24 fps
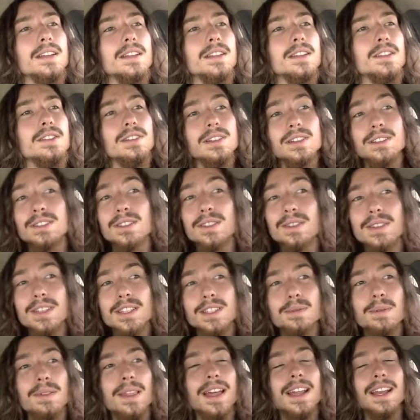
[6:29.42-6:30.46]
You can do
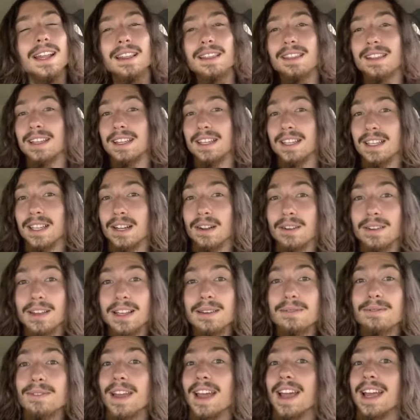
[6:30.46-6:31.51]
this with anything.
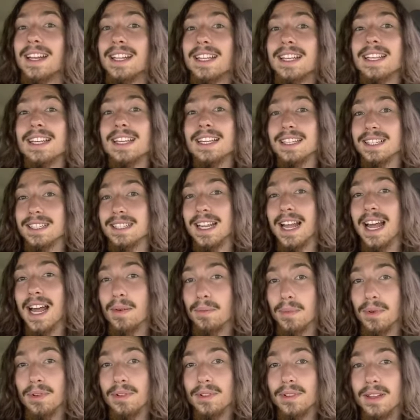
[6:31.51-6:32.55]
Give any
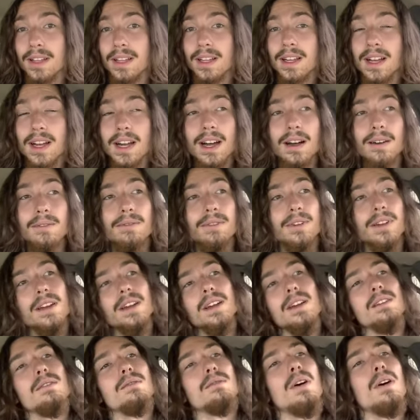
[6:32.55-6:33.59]
example of,
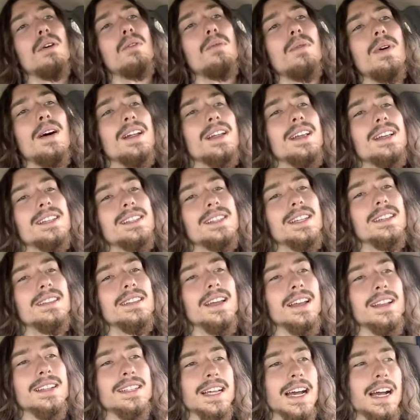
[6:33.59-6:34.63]
well, what is it
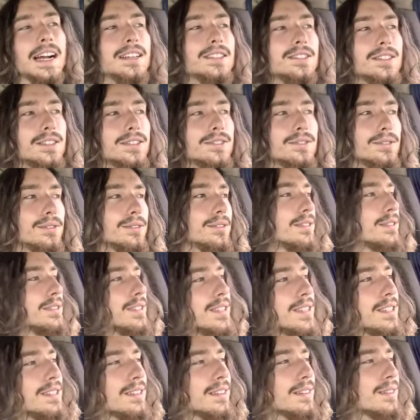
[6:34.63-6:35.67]
that is actually true?
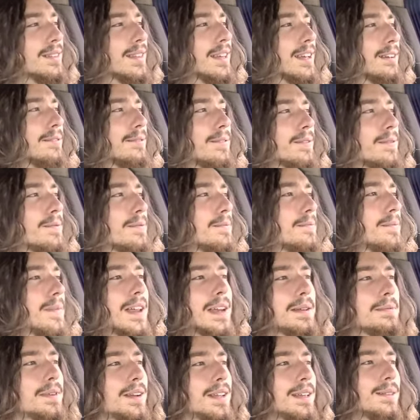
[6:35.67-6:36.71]
And you can think of
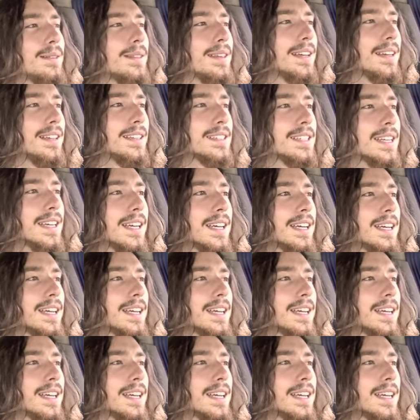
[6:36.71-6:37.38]
many, many things.